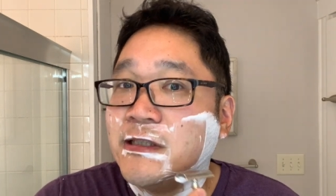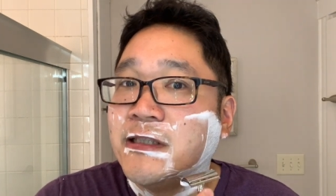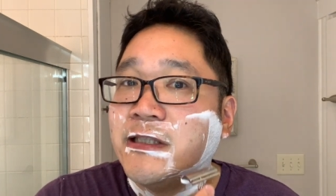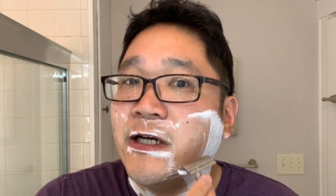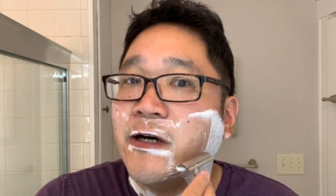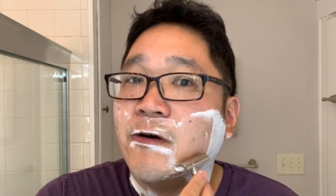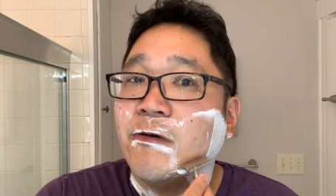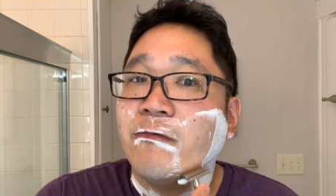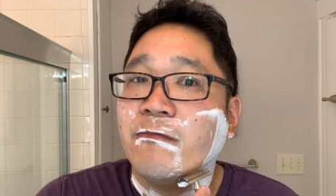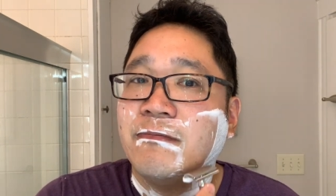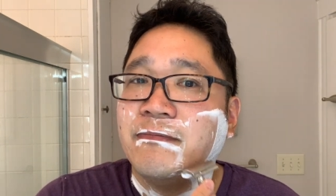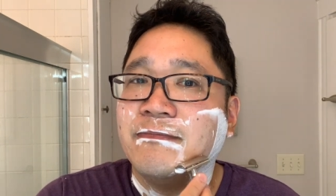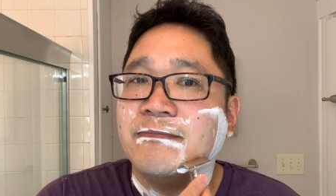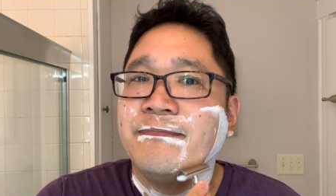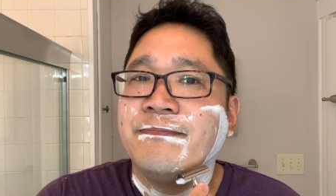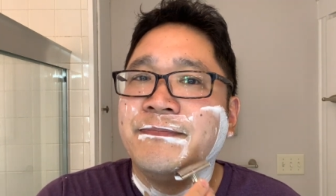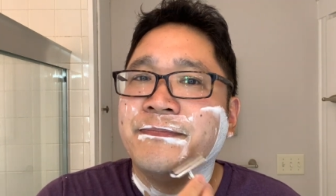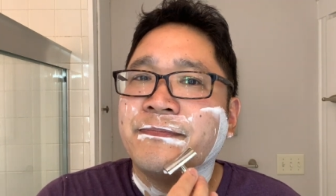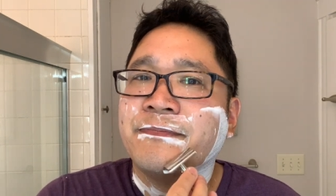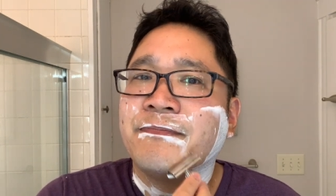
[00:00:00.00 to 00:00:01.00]
Don't
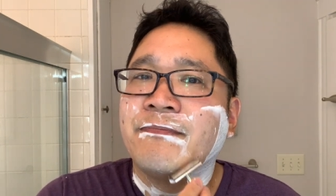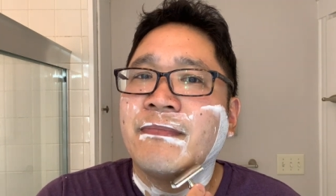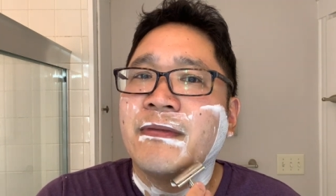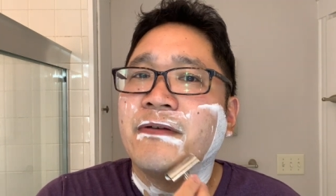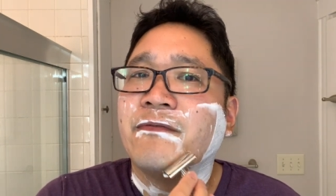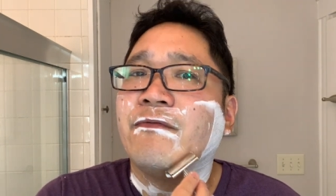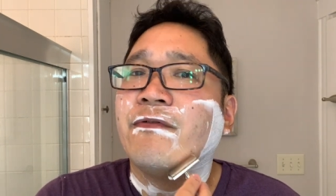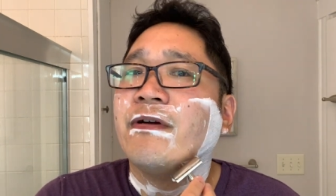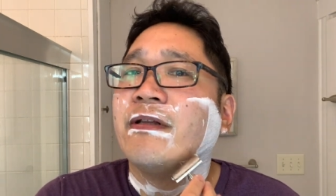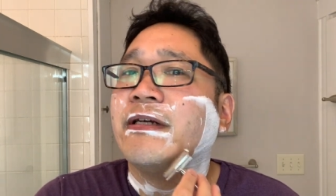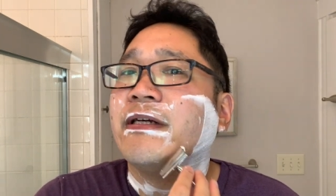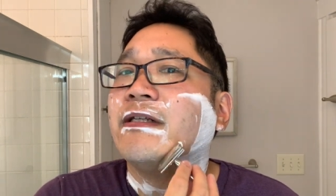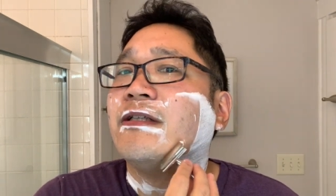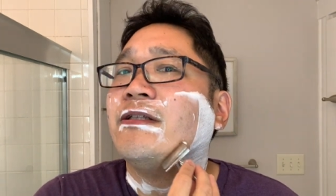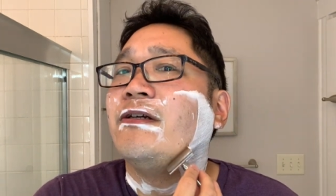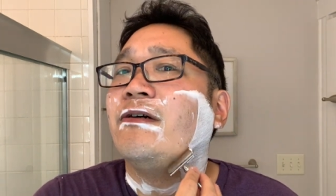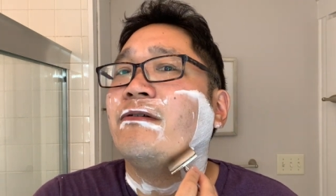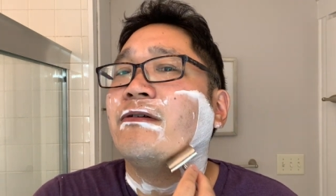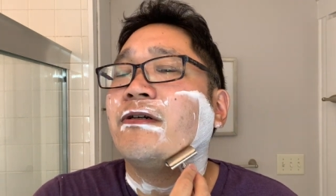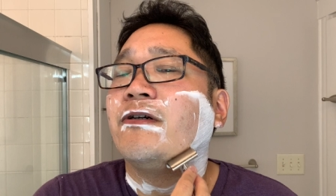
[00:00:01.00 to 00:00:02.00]
really,
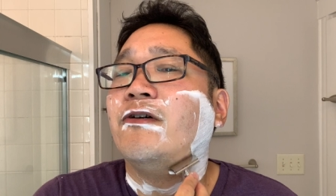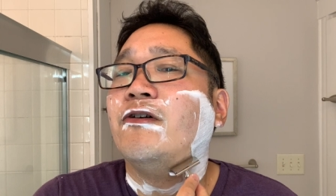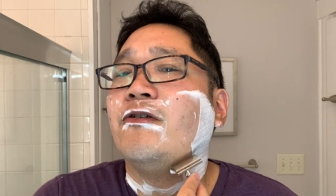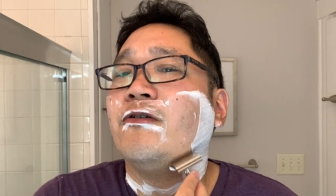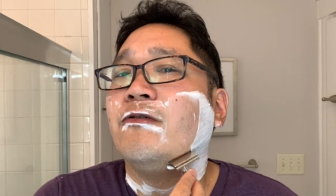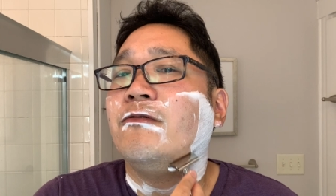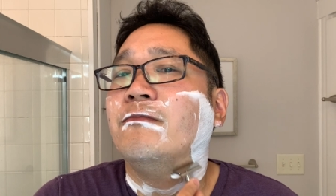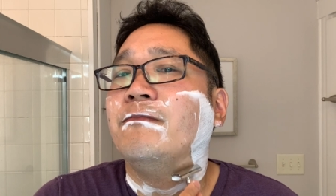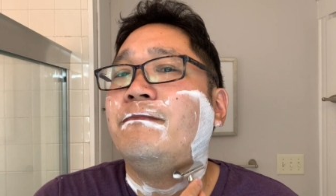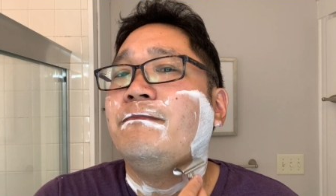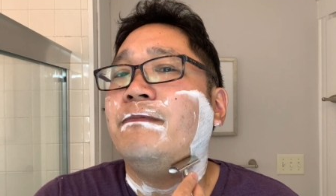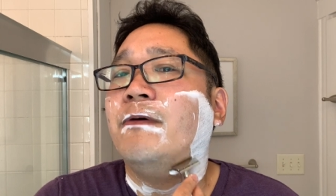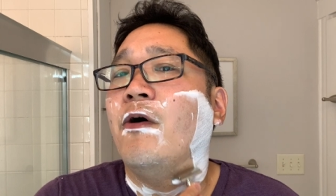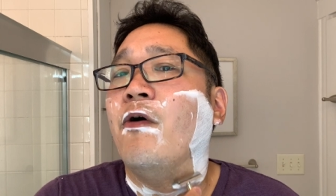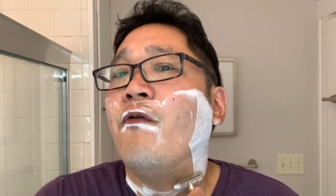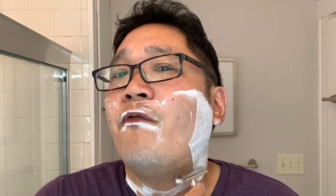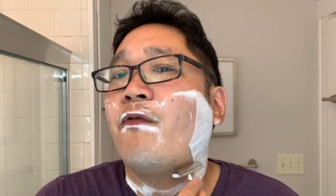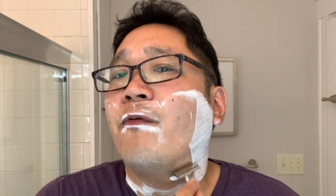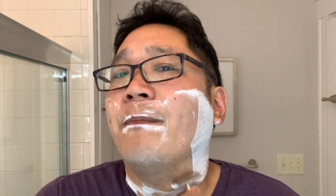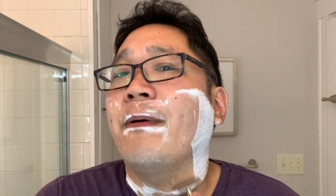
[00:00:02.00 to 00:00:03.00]
don't go
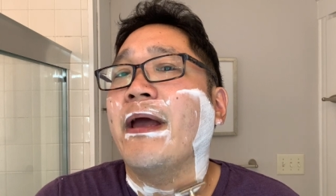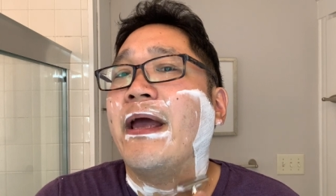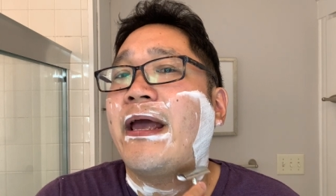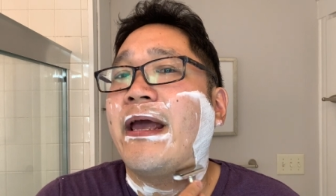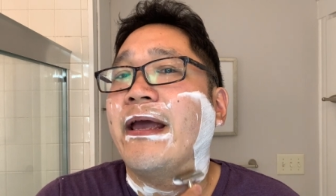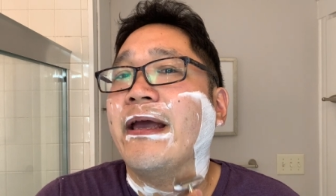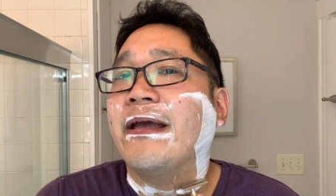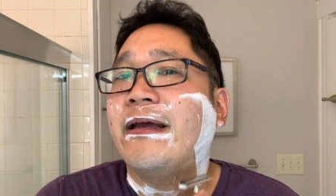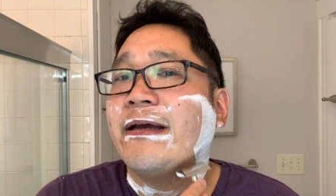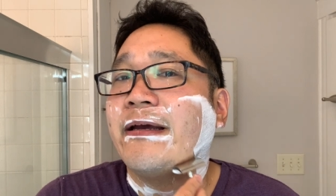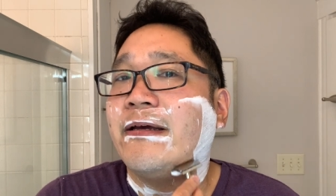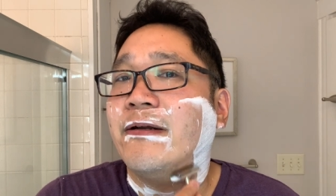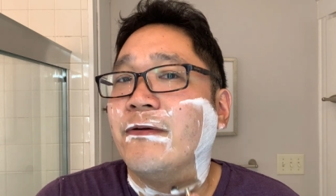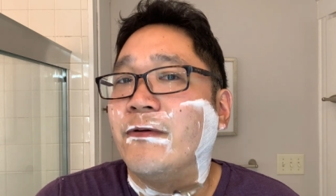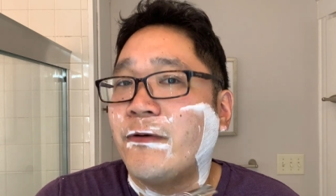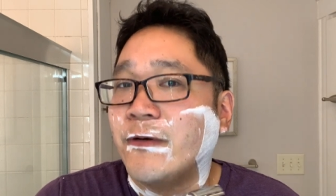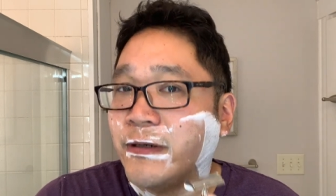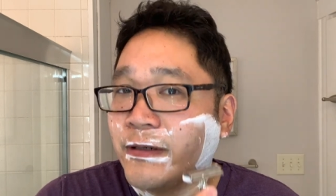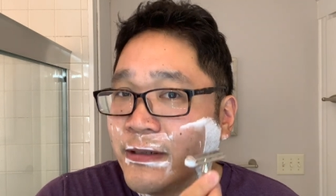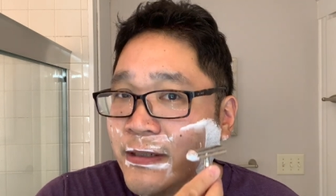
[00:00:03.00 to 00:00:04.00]
overpaying it
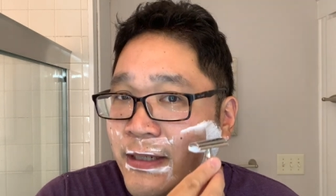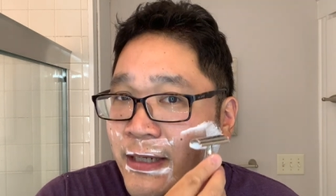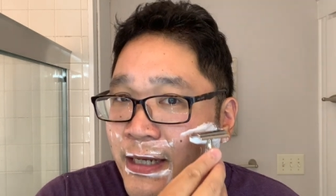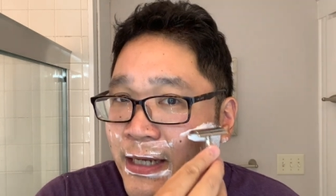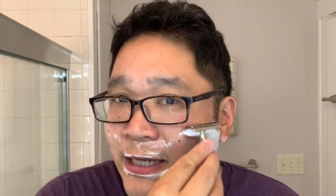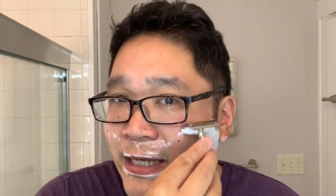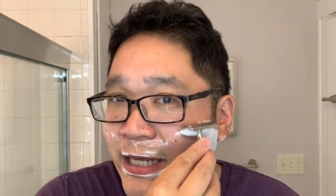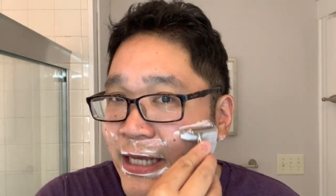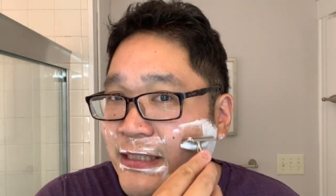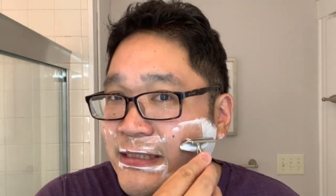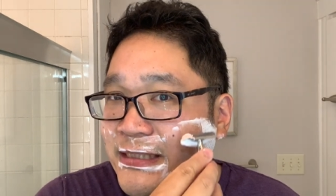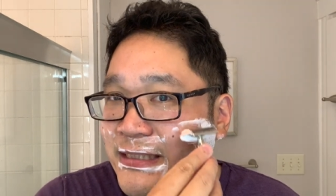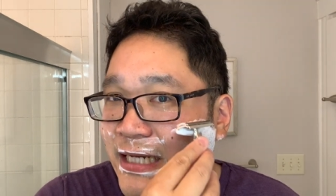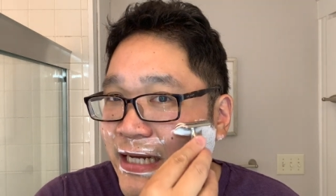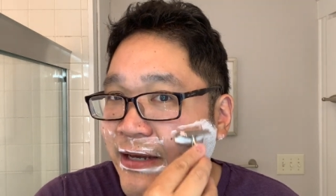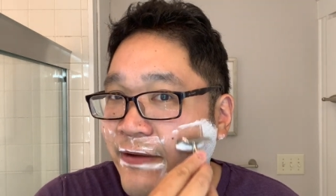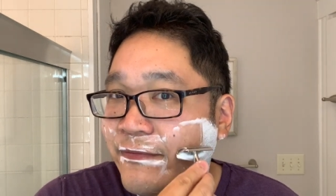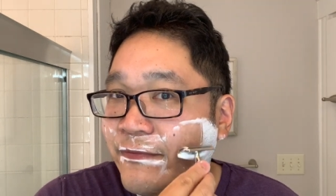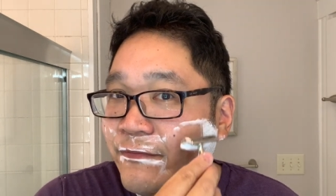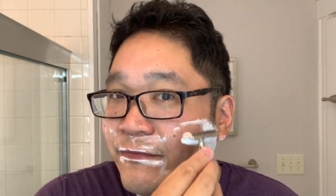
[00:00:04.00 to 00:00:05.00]
or it's
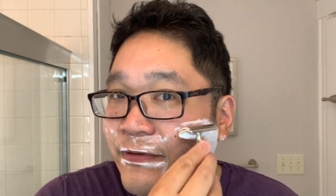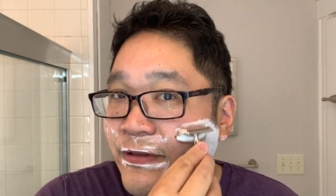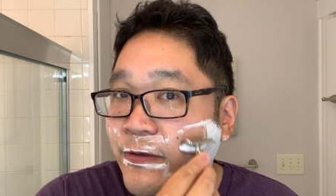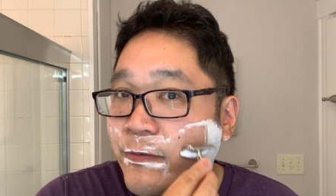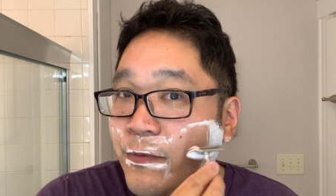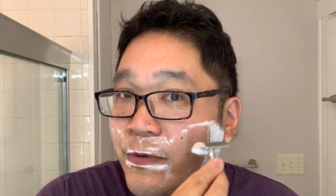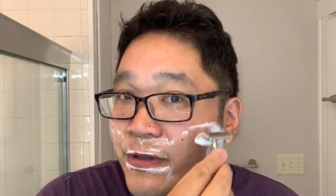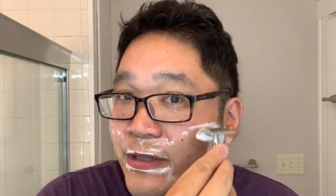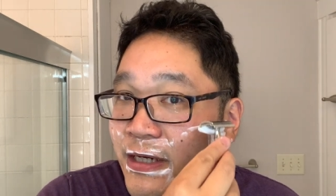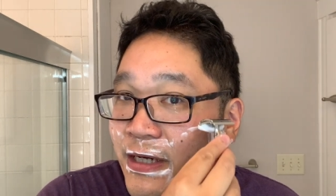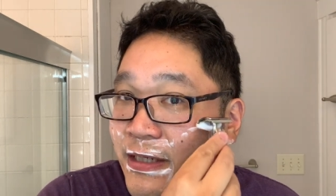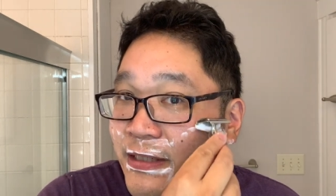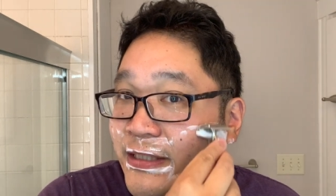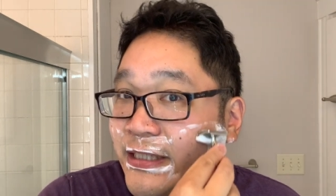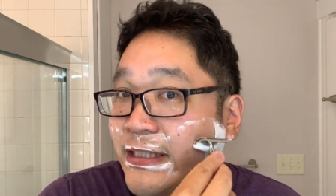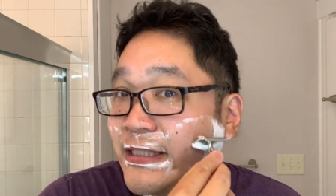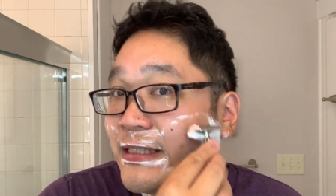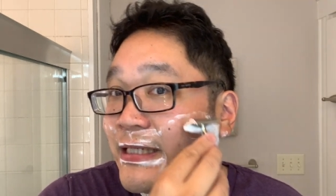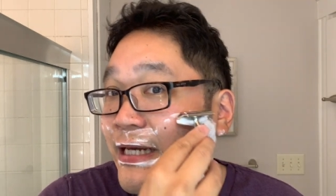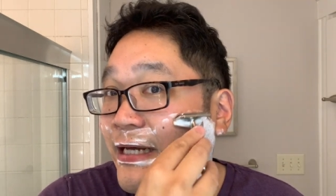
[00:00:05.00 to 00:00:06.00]
not even really worth
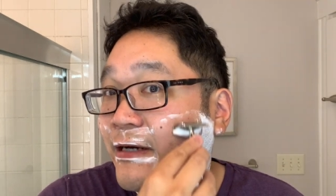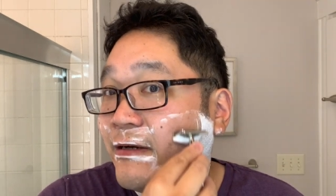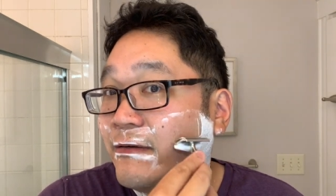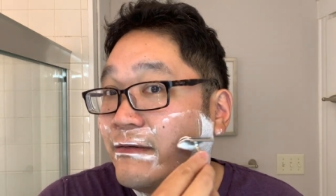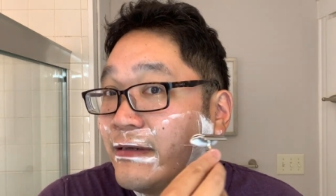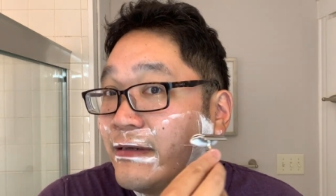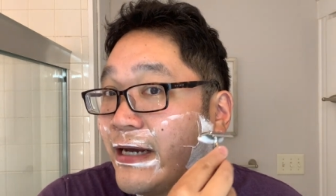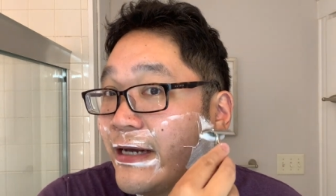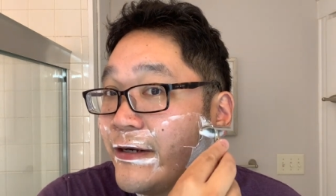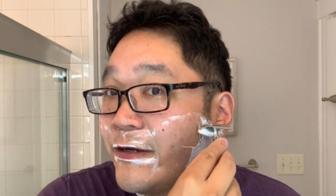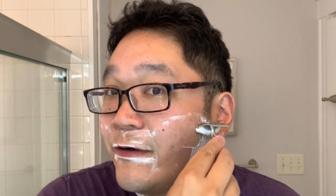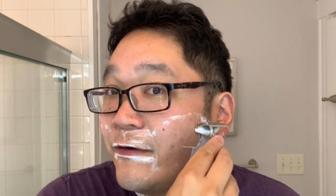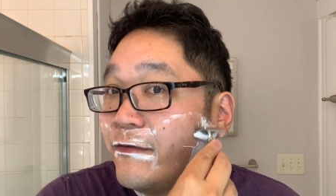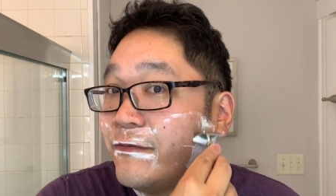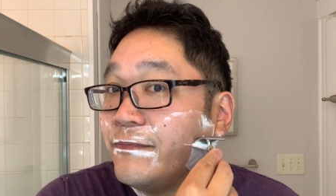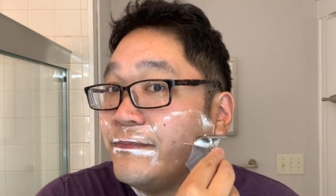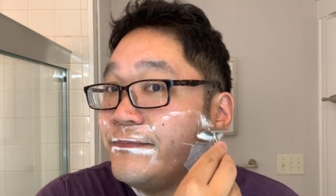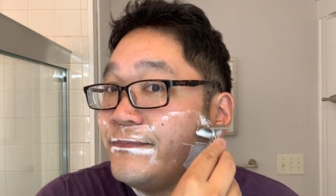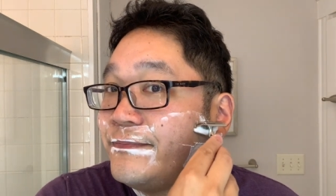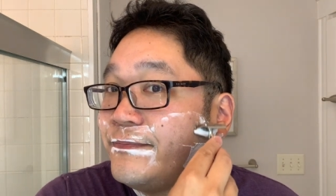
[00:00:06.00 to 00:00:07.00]
hunting down. I know